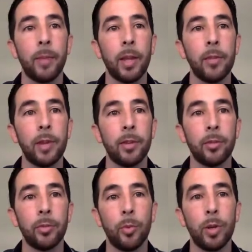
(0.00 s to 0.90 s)
And you've got
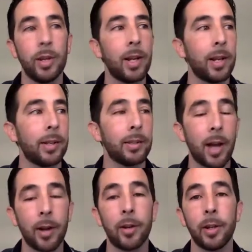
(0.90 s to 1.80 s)
this one day,
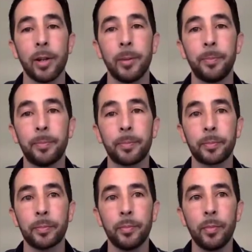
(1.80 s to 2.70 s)
Saturday,
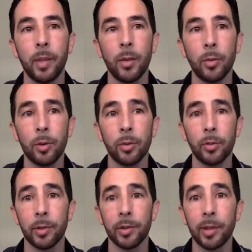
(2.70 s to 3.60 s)
where it's
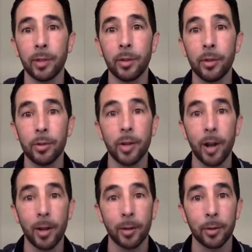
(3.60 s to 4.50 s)
over
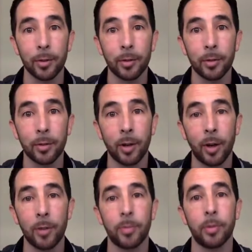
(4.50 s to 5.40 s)
$600
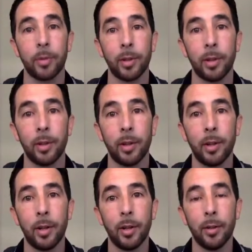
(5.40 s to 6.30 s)
cost per lead,
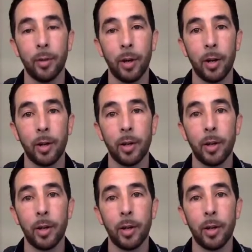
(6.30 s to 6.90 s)
right?